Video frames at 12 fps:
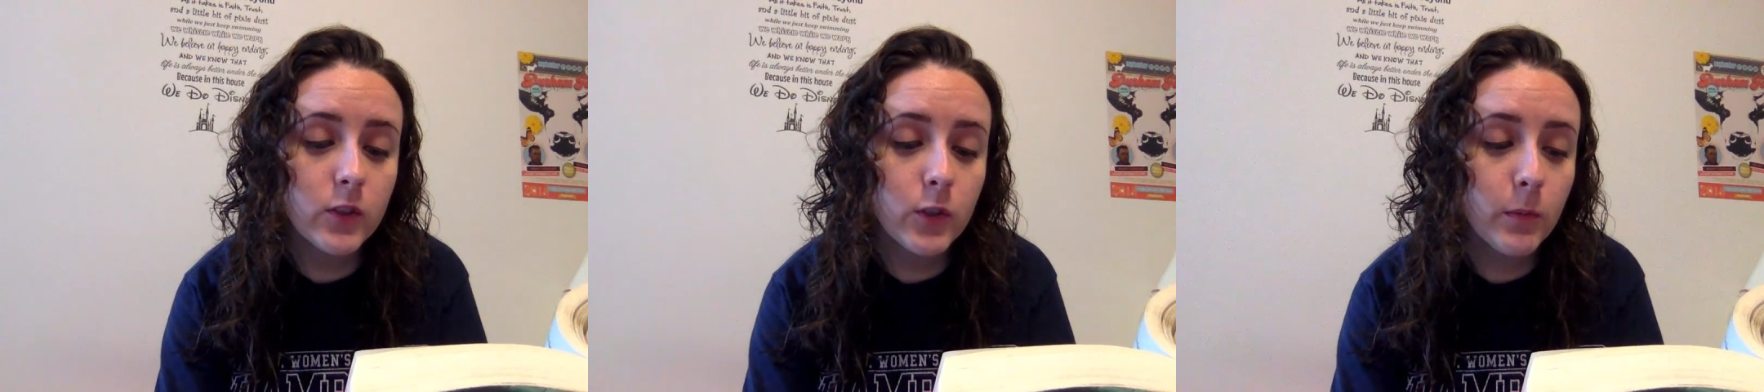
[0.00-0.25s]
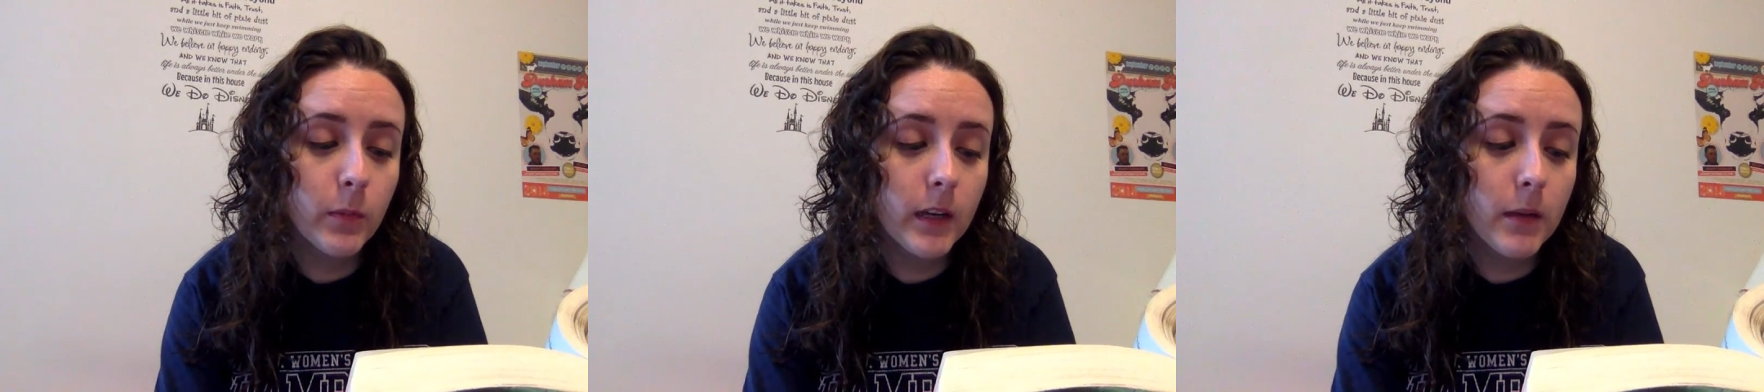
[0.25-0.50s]

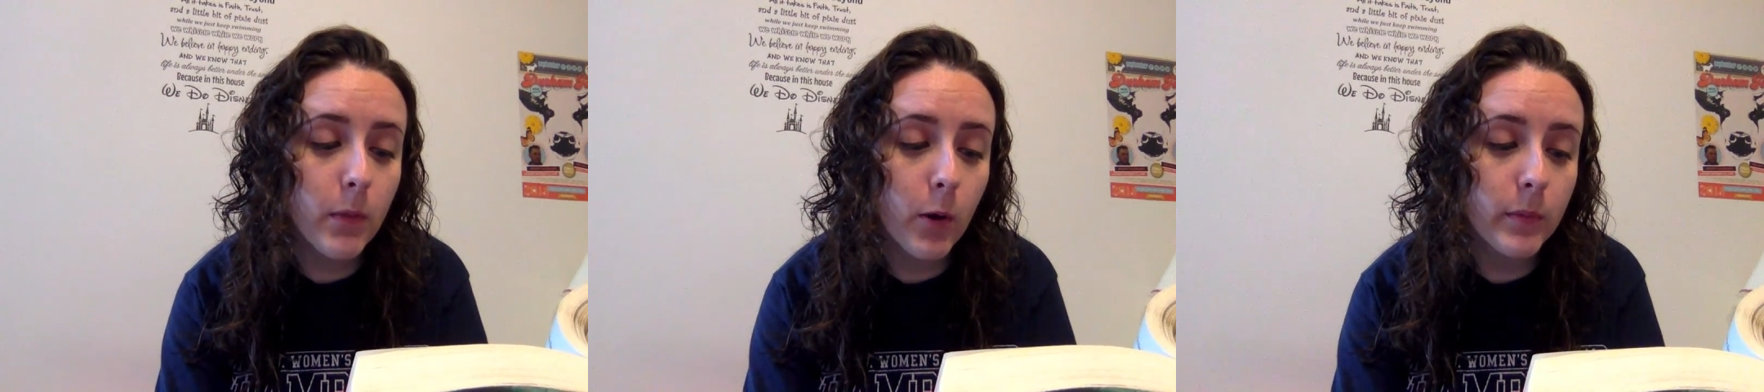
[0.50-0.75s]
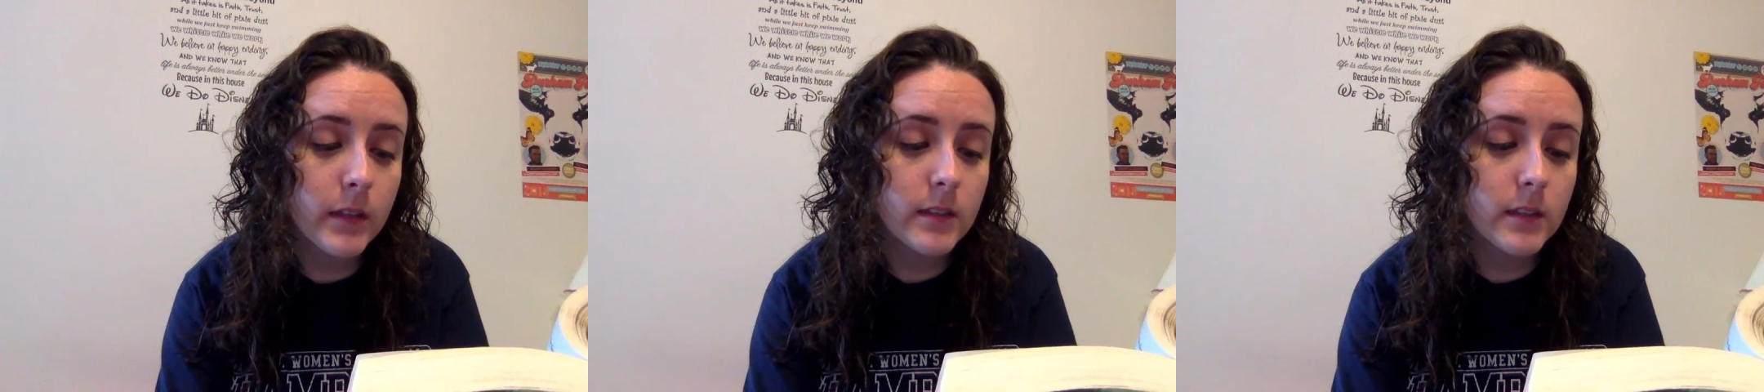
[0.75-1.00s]
too many
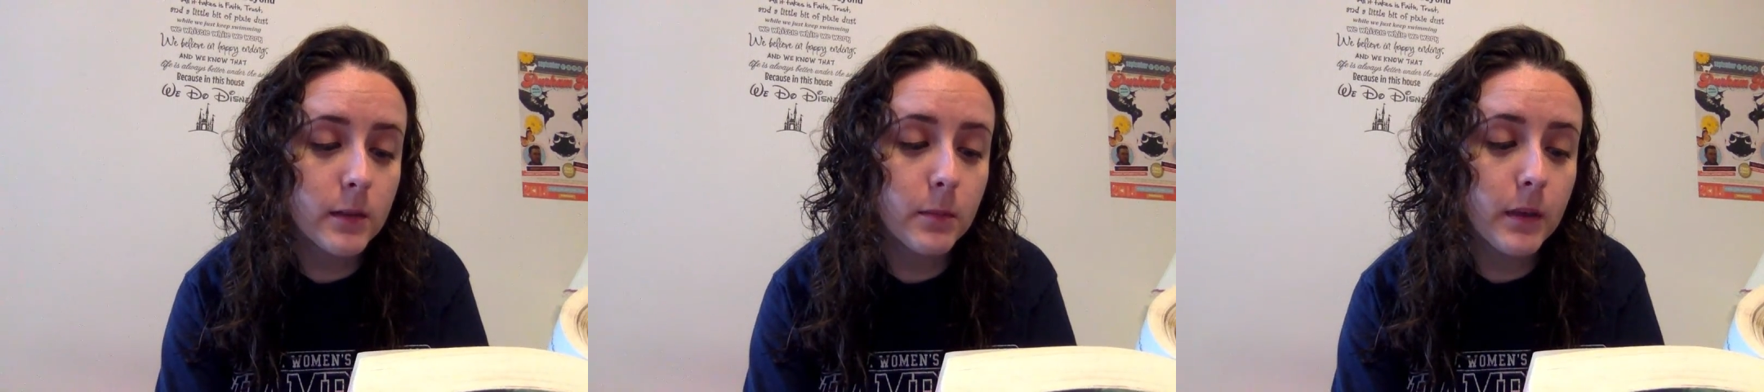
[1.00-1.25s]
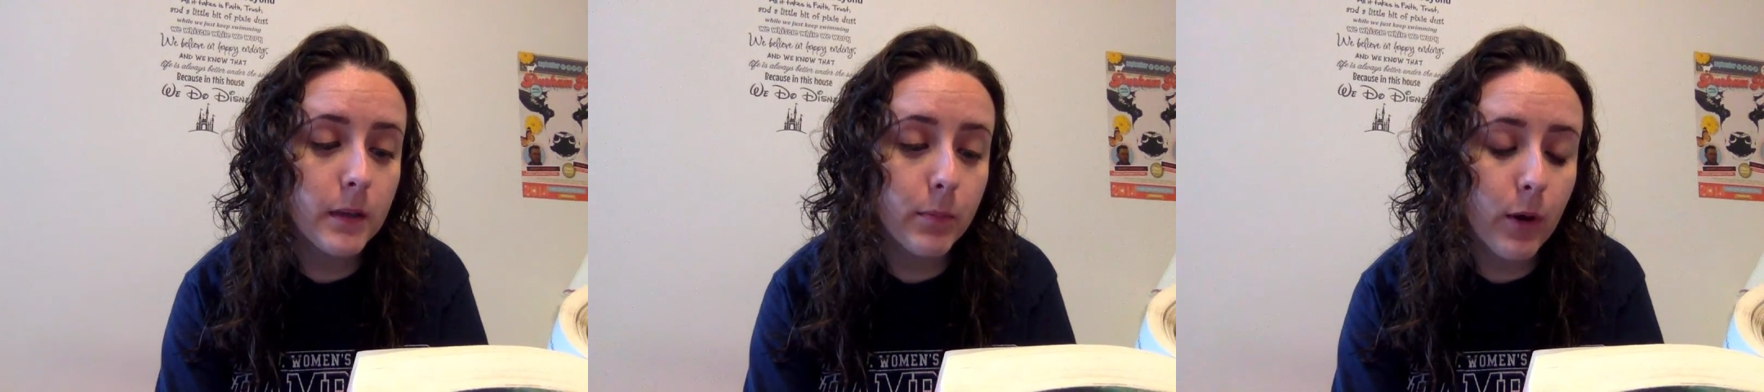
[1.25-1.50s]
moments to
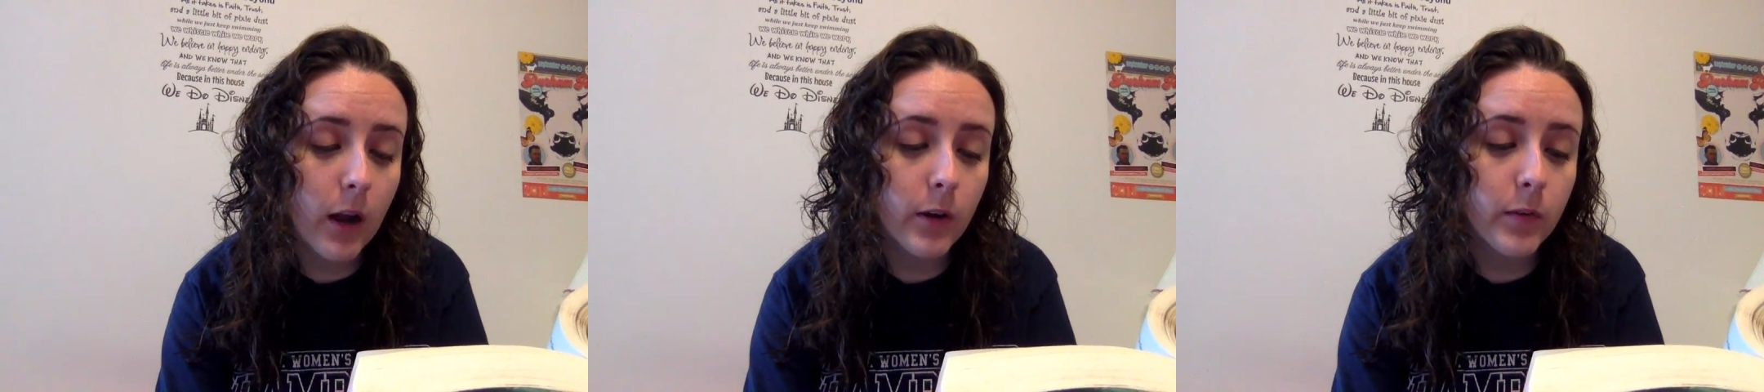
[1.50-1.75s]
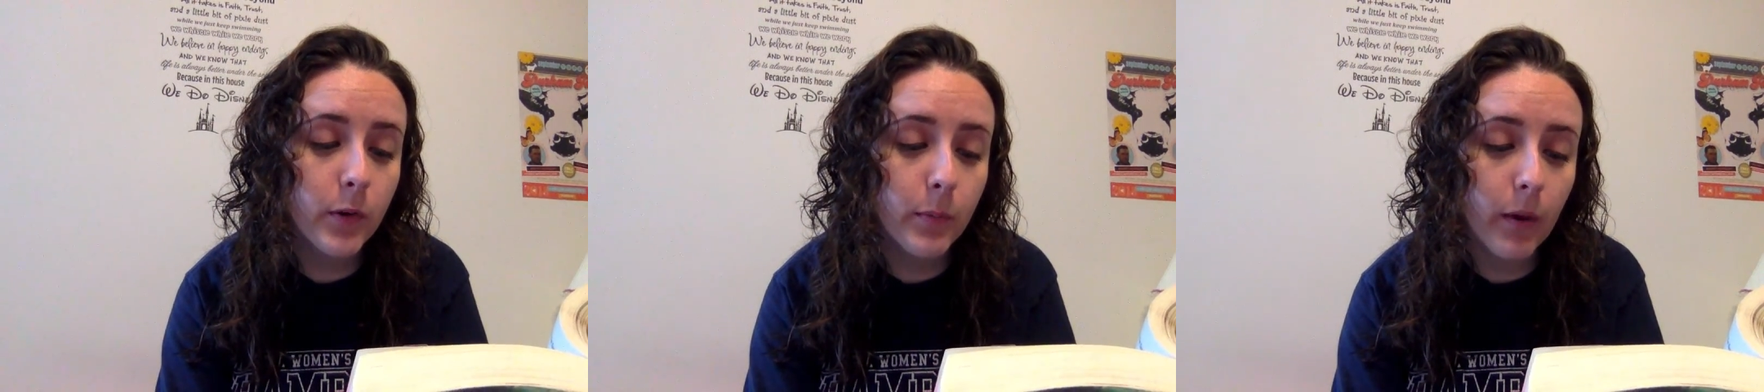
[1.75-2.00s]
be proud
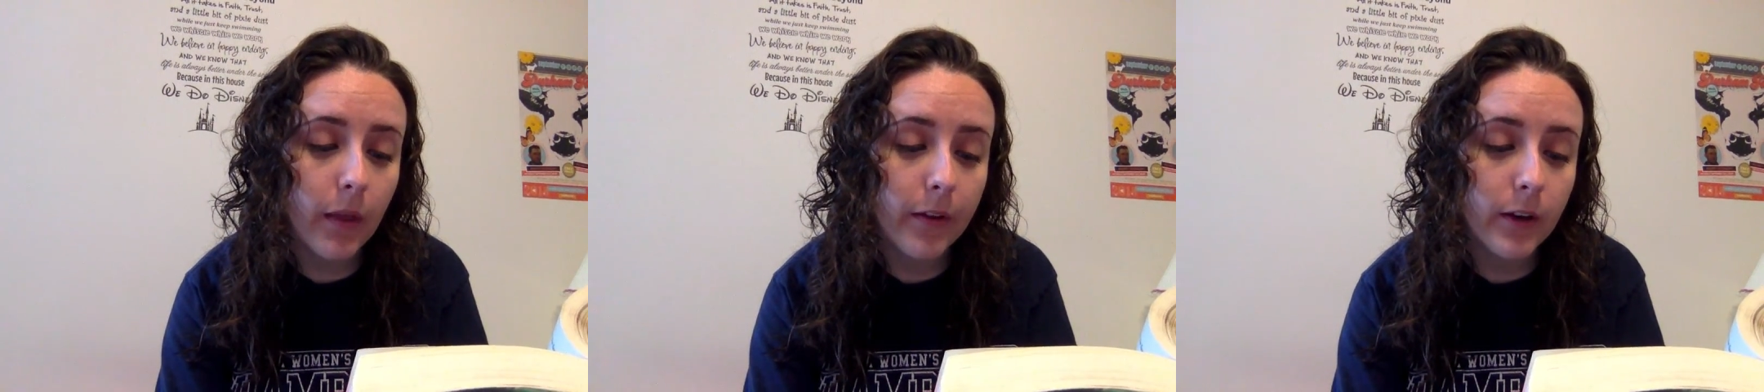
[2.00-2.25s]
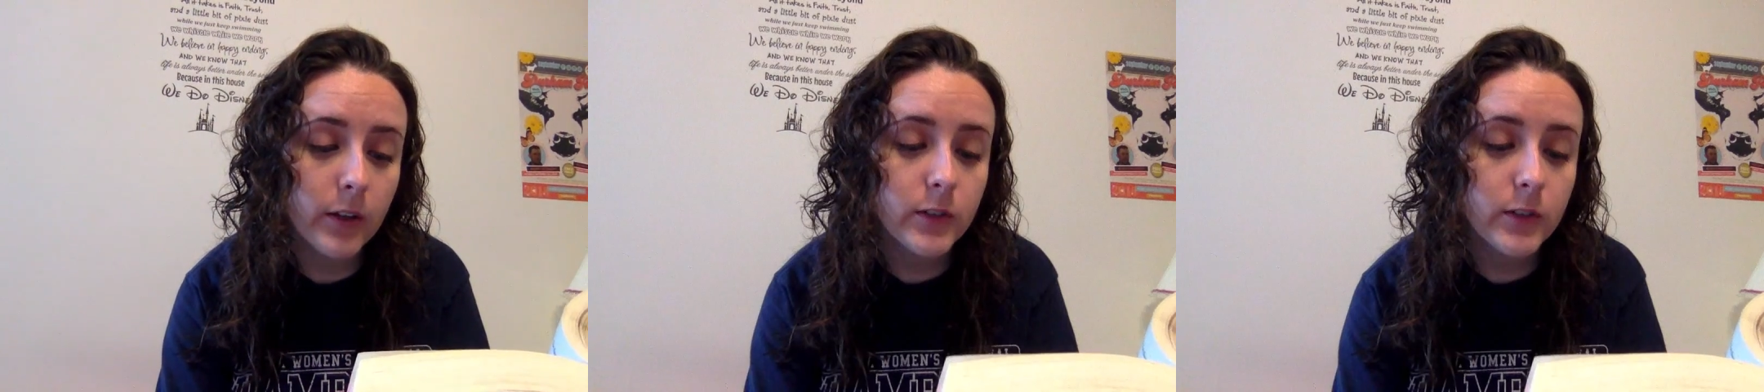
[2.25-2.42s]
of her brother,